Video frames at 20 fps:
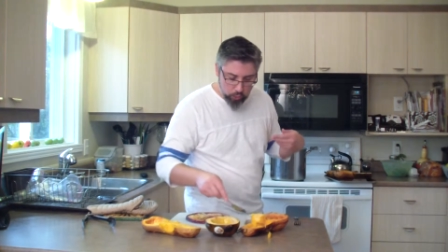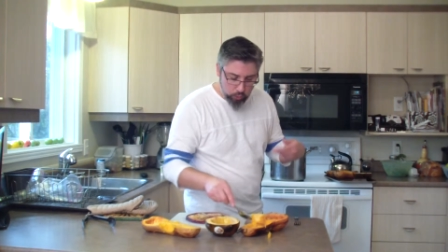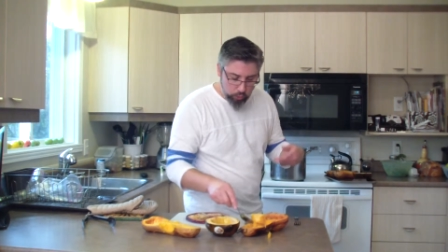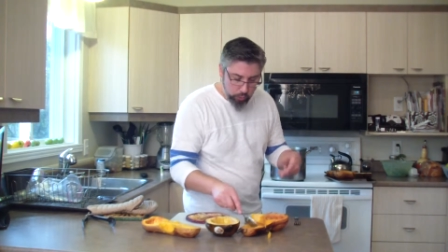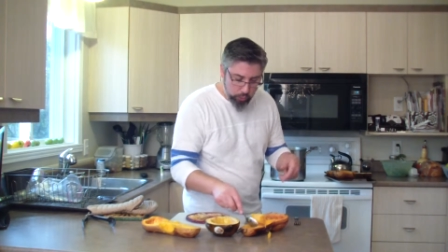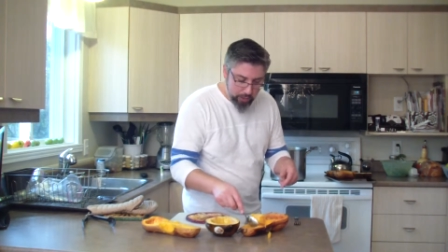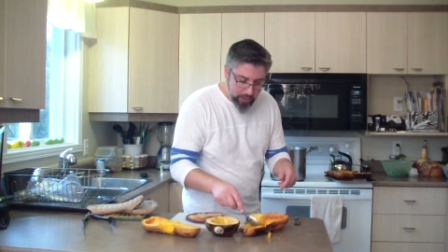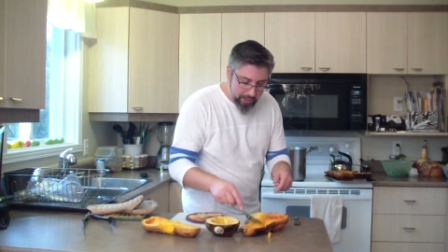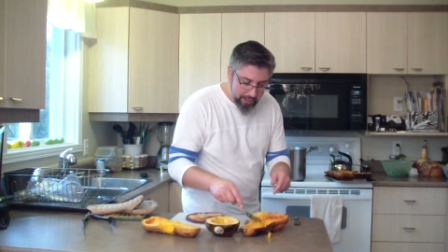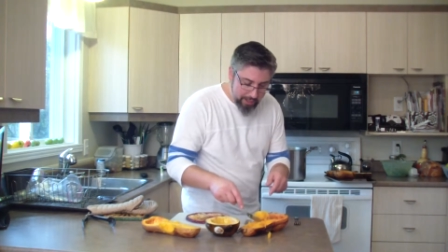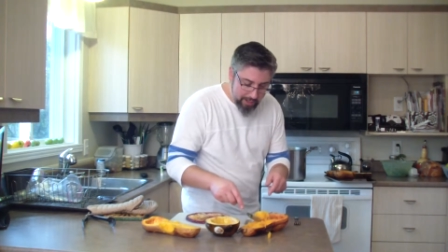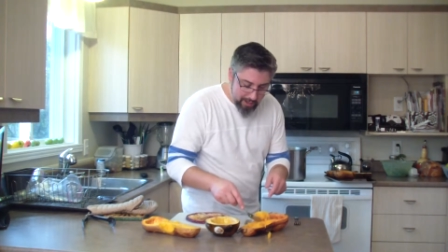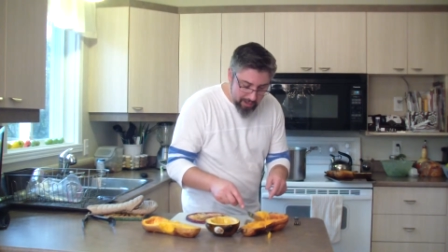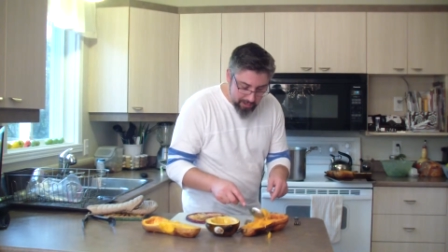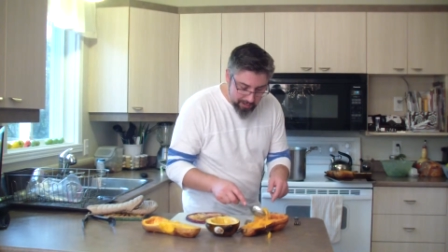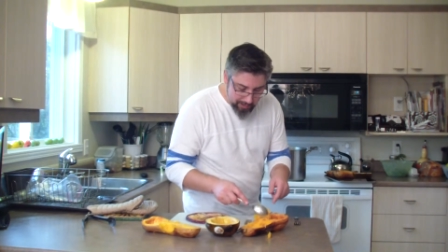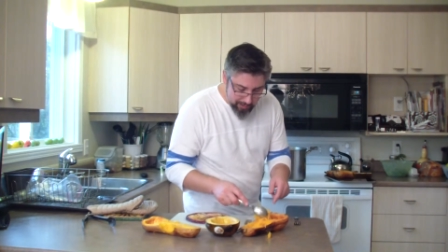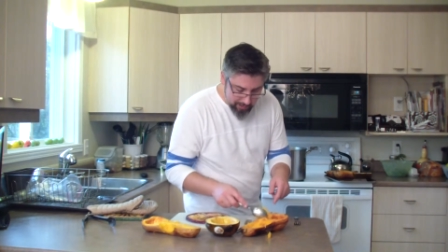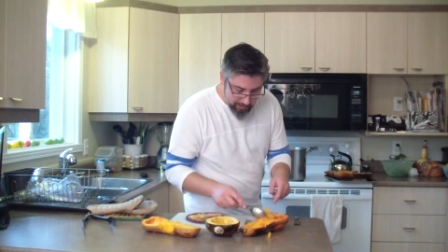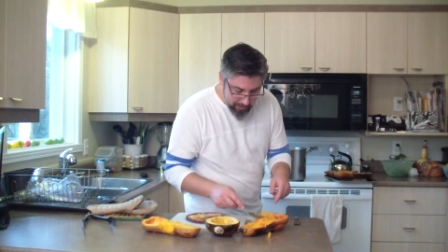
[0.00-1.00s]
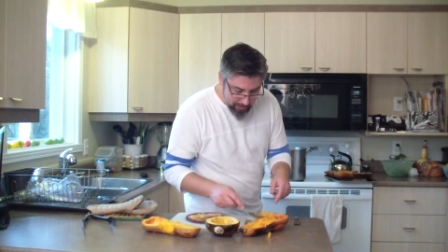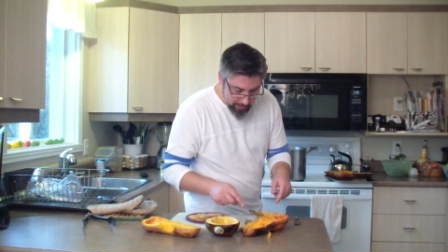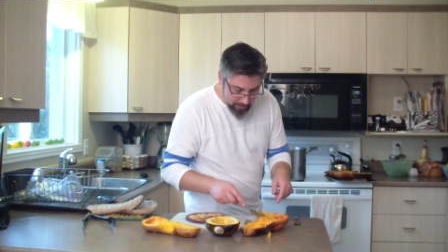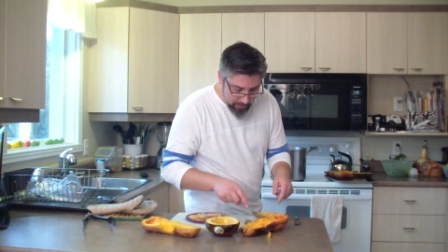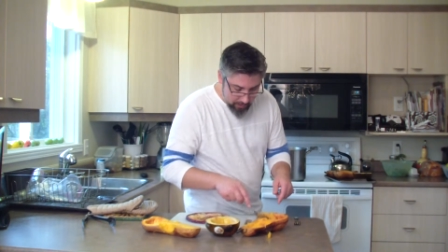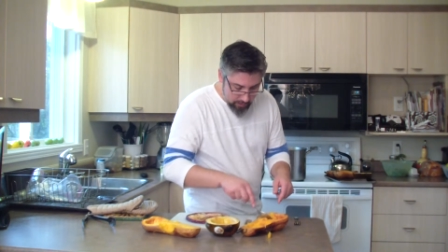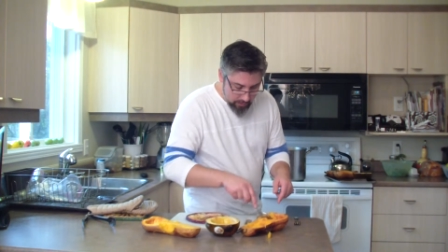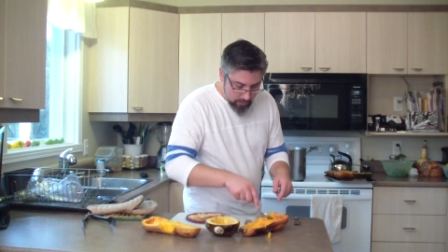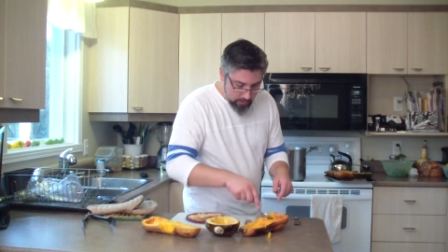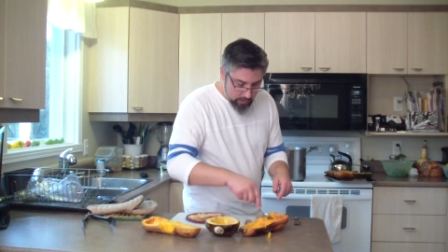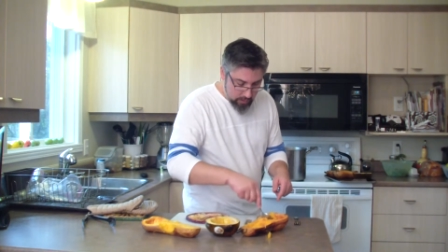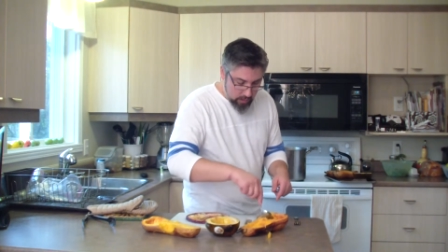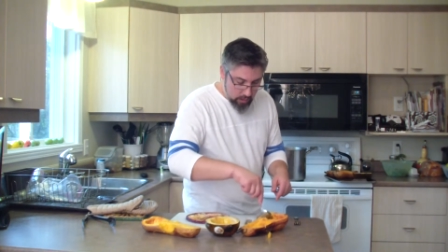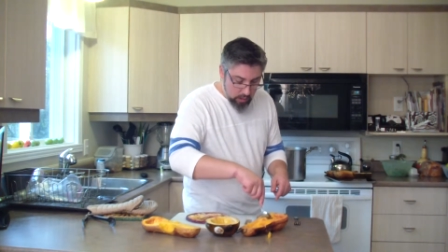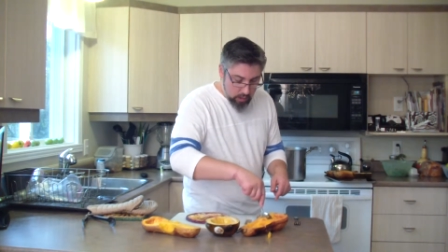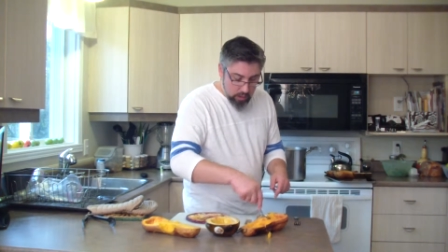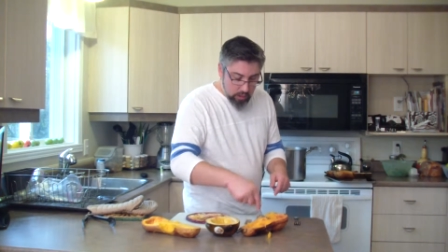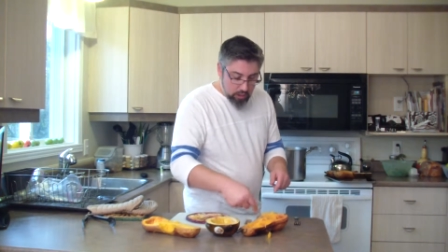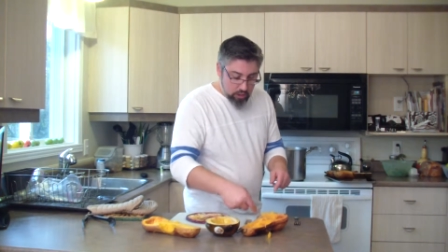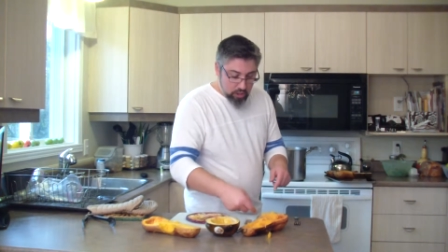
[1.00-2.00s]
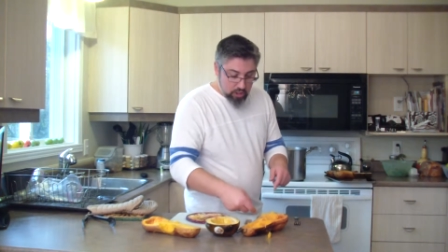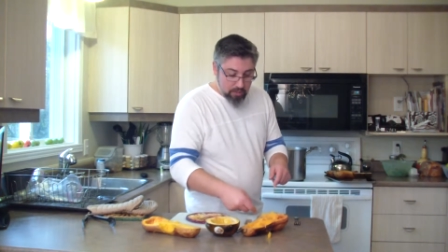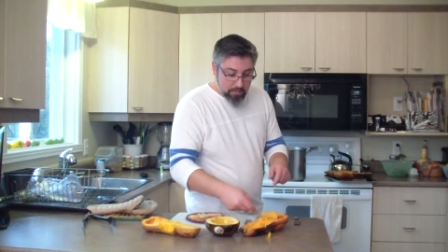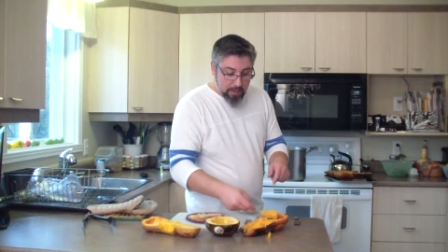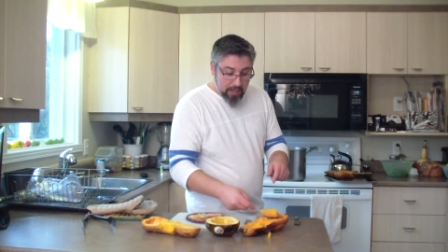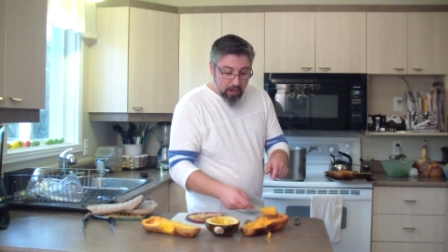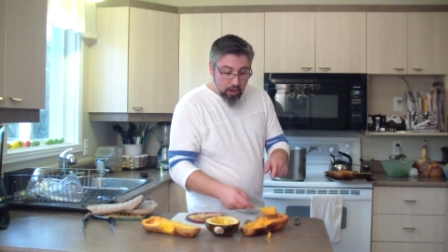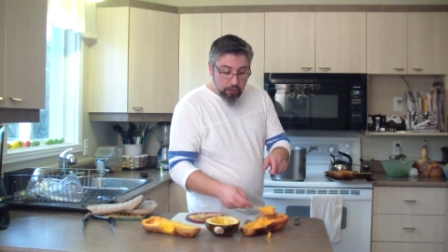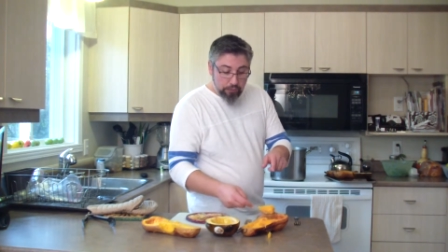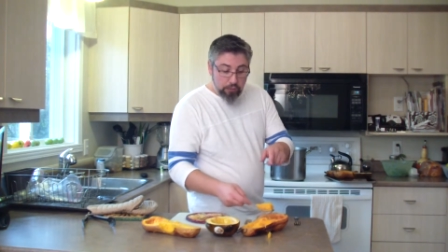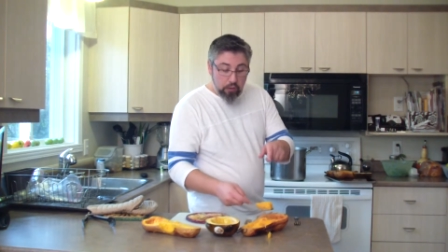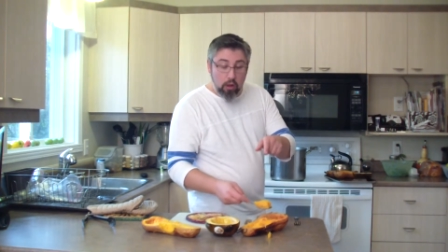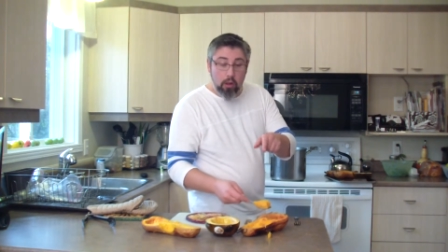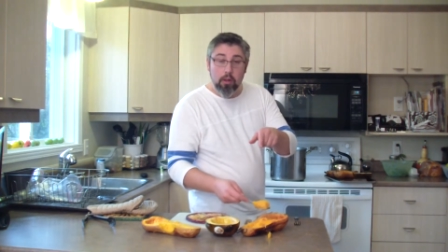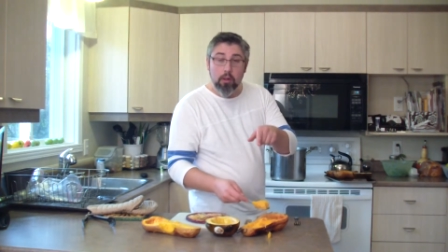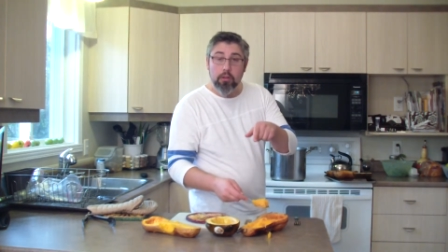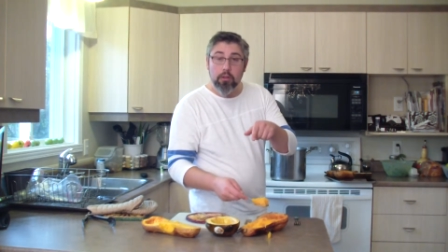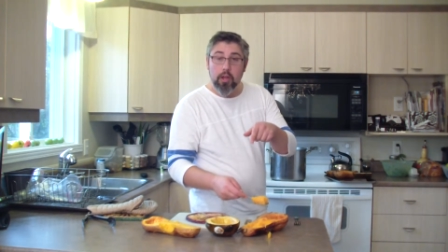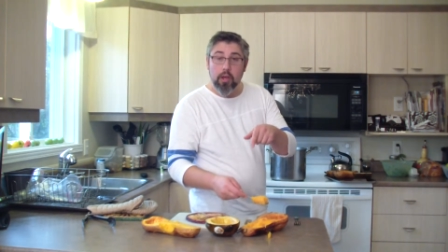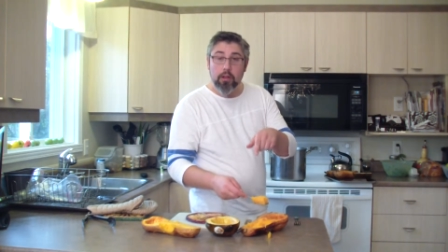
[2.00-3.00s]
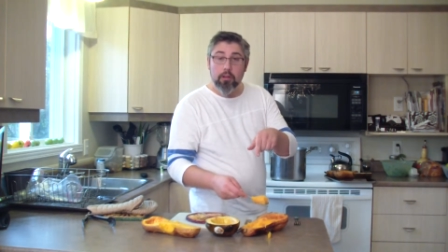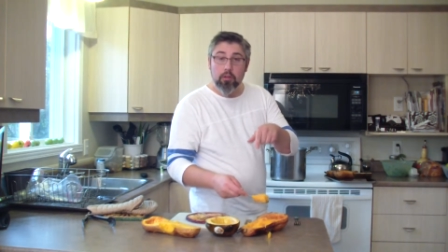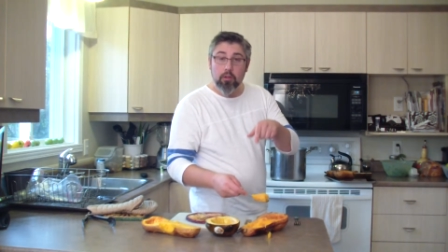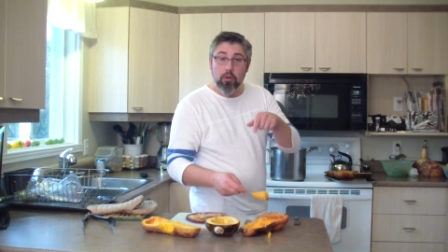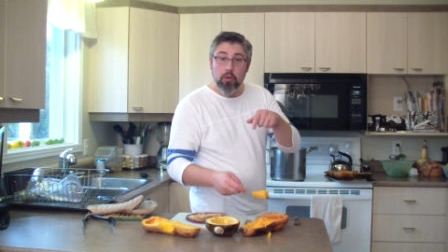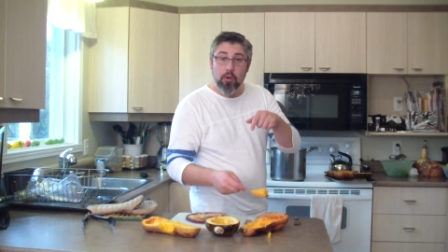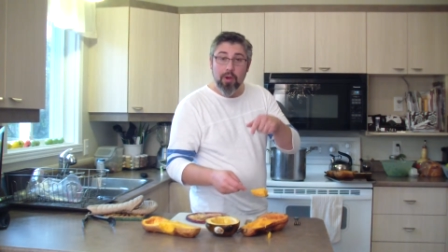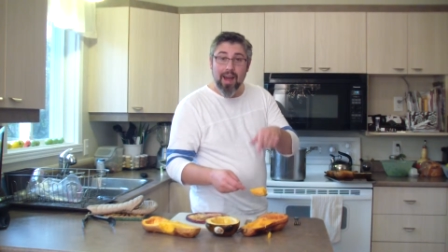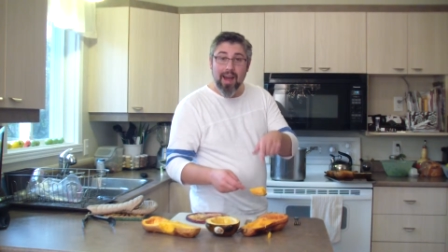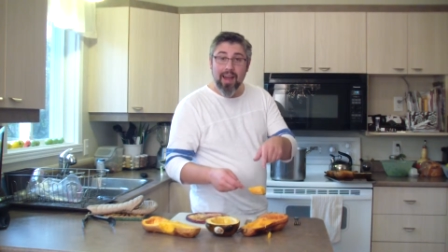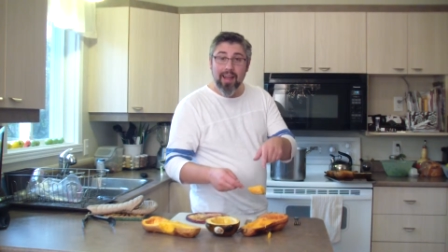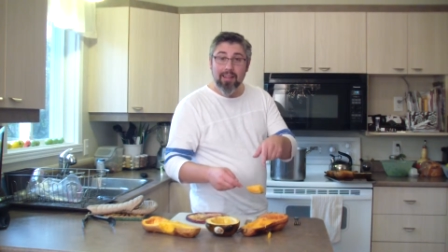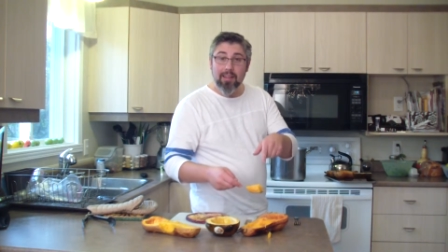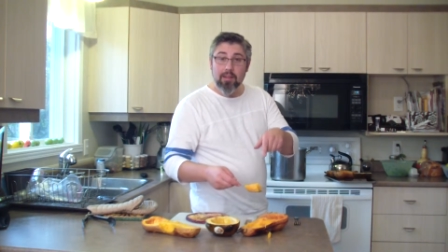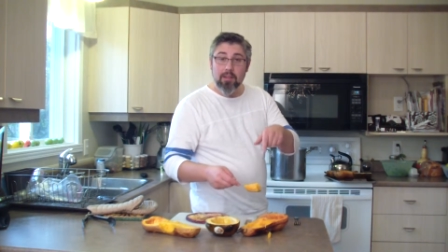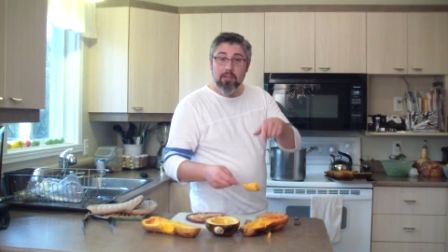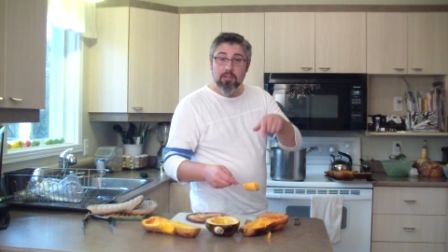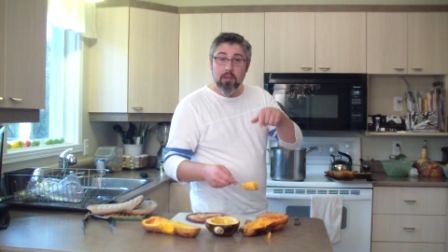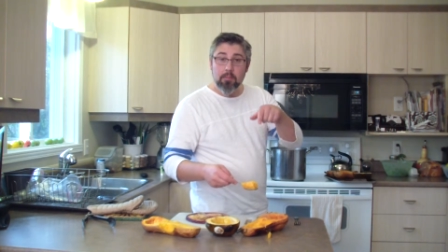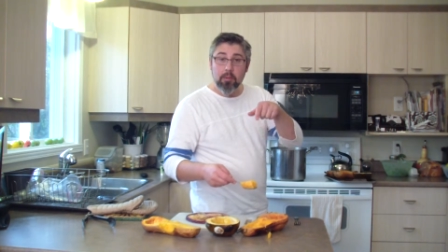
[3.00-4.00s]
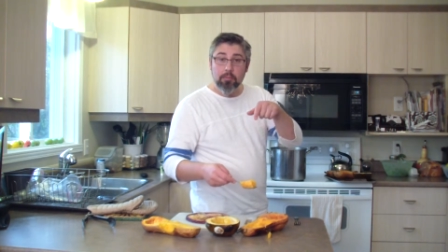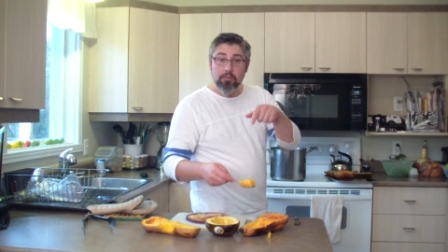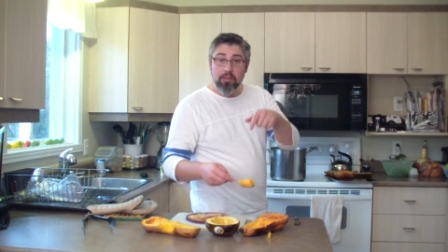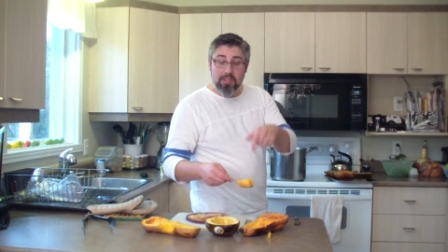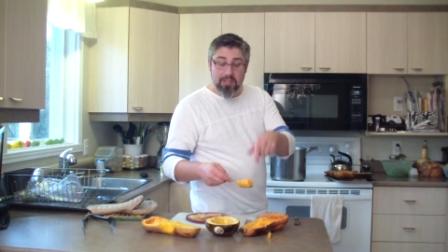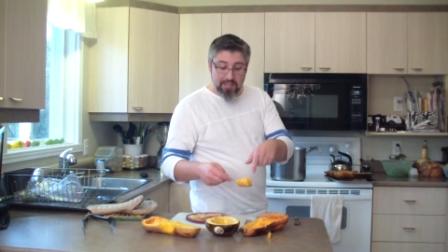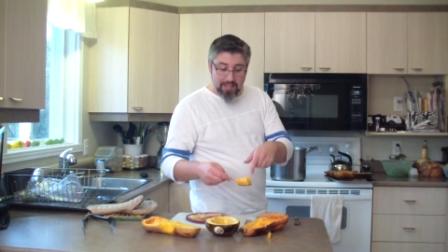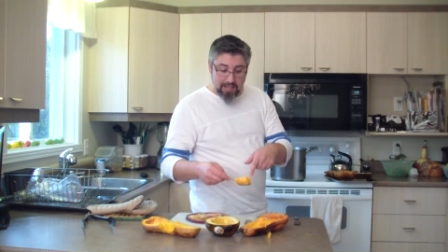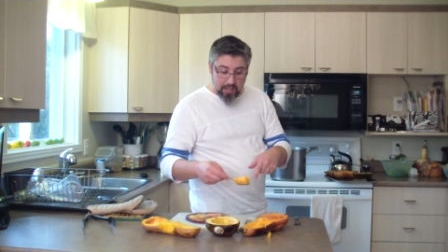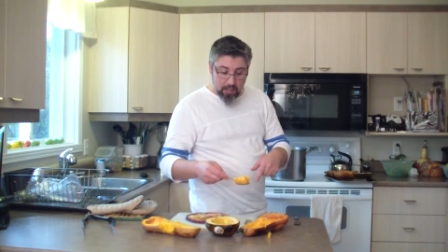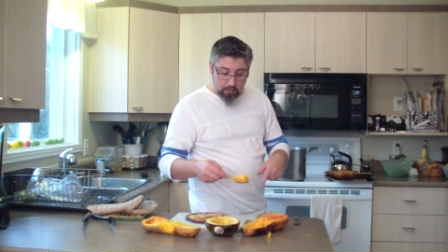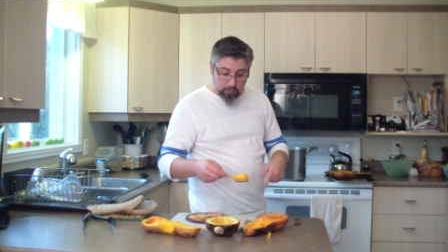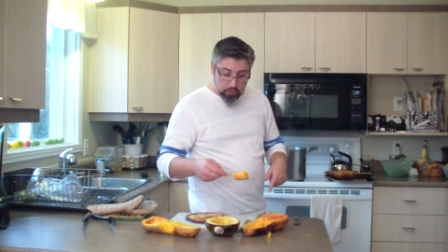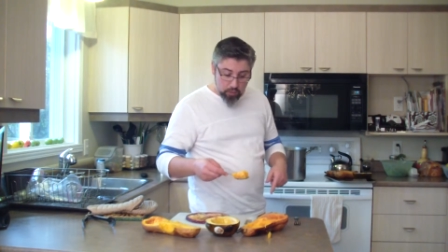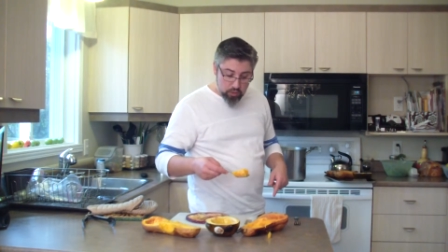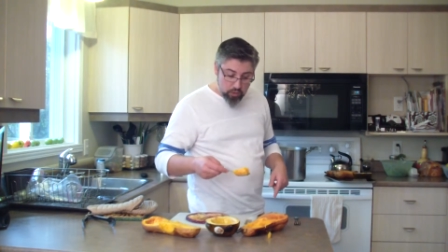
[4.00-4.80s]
We're really hot. Just be careful not to add some of the skin of